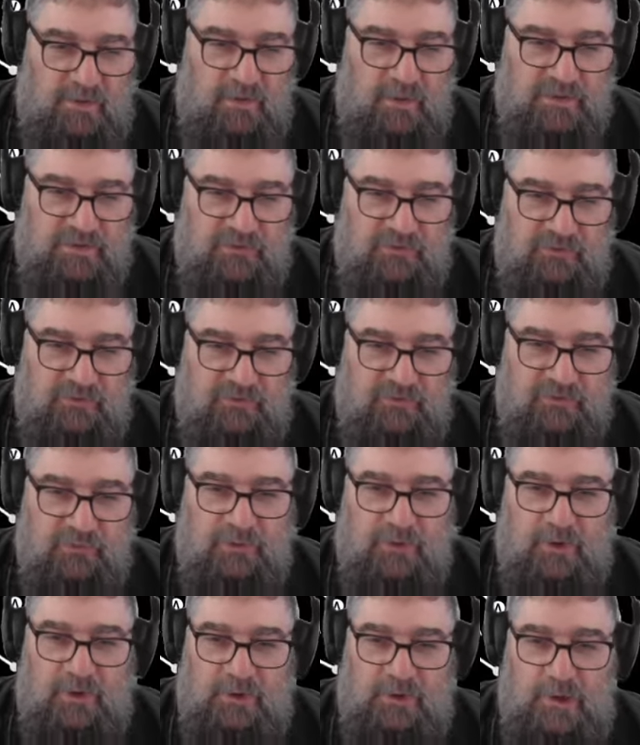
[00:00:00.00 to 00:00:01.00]
I do
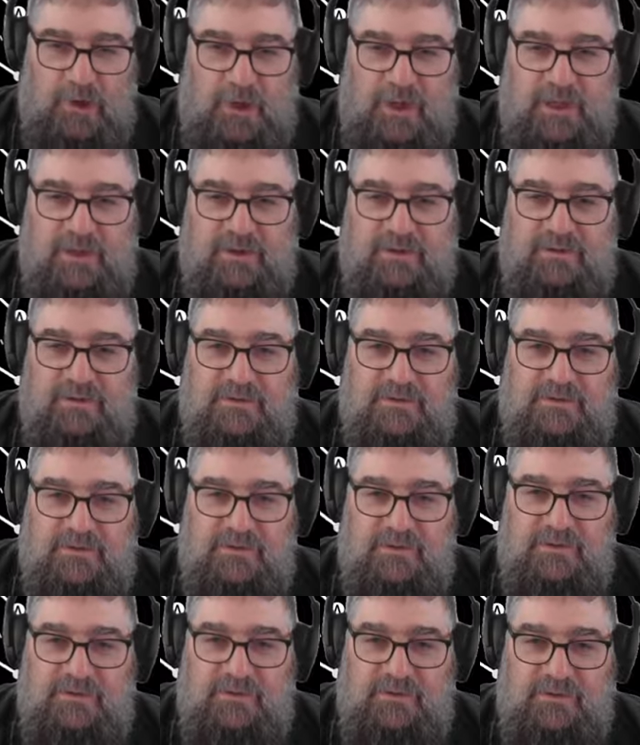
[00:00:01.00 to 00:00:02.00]
not like
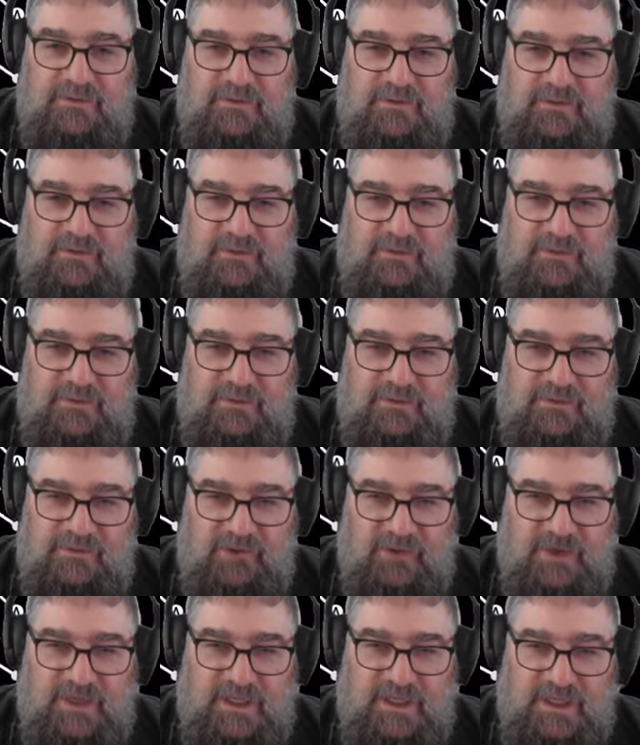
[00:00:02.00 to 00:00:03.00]

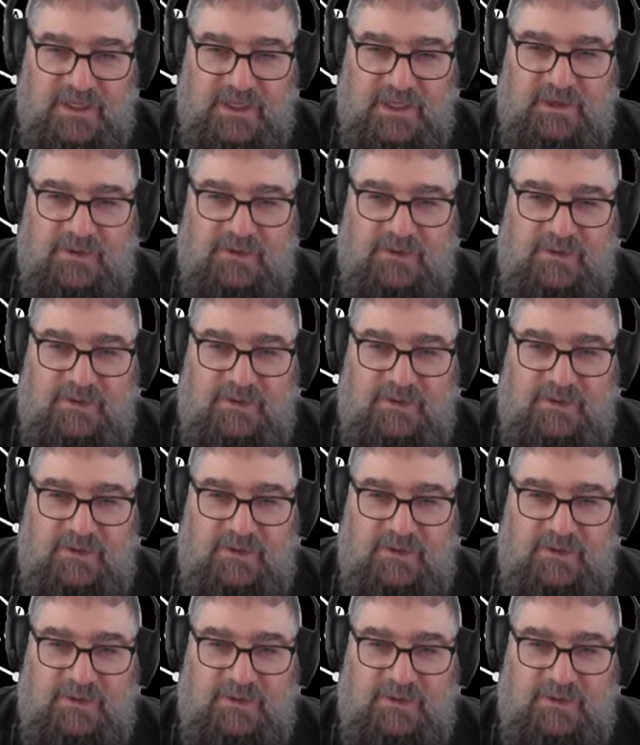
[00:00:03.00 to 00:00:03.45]
dirty gear